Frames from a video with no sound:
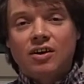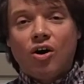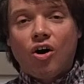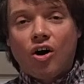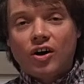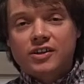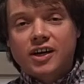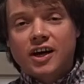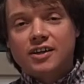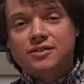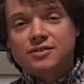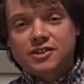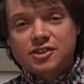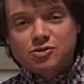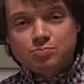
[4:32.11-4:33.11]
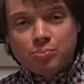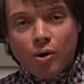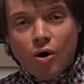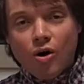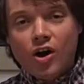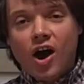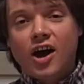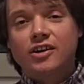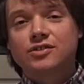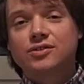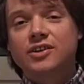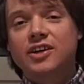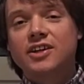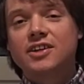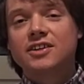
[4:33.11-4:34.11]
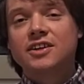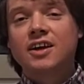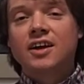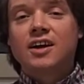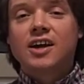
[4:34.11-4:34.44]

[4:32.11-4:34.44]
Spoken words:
hot countries, poor countries,